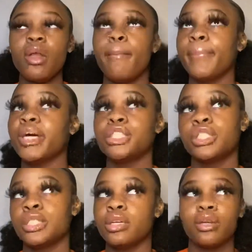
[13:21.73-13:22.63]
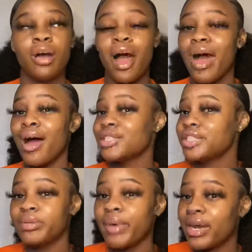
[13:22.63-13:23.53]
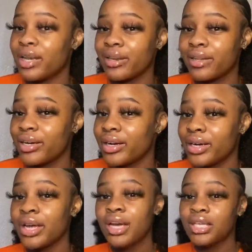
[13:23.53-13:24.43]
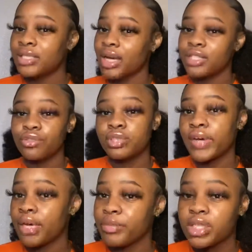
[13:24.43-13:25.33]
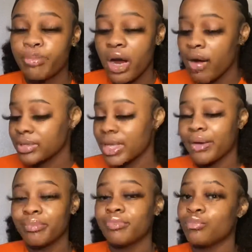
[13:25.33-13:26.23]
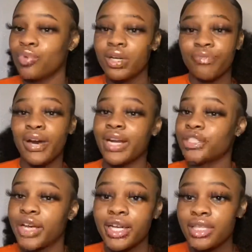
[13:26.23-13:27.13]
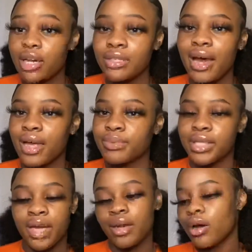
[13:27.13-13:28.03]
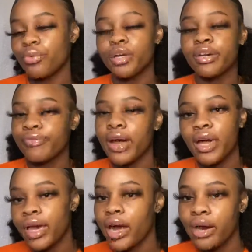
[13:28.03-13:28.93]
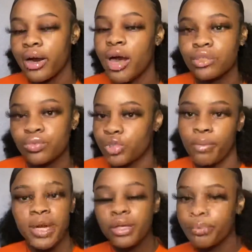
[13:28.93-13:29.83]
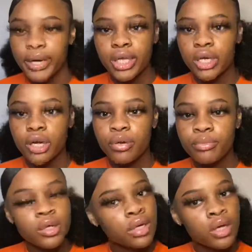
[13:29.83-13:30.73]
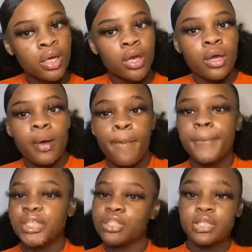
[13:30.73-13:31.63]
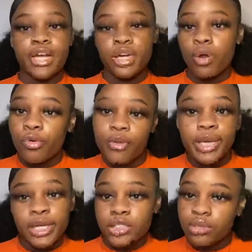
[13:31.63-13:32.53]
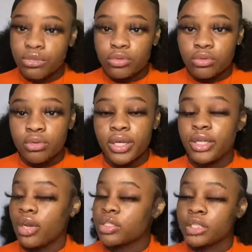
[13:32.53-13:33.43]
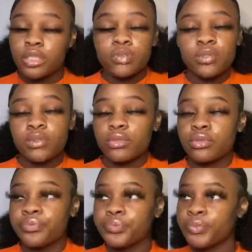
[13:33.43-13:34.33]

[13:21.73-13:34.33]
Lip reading: But she made it clear that she was fighting me tomorrow. I was like, we could fight at Trash House. I kept saying, no, we're going to fight at her house where nobody could break it up. But she's like, no, we're fighting at school, in Alternative school.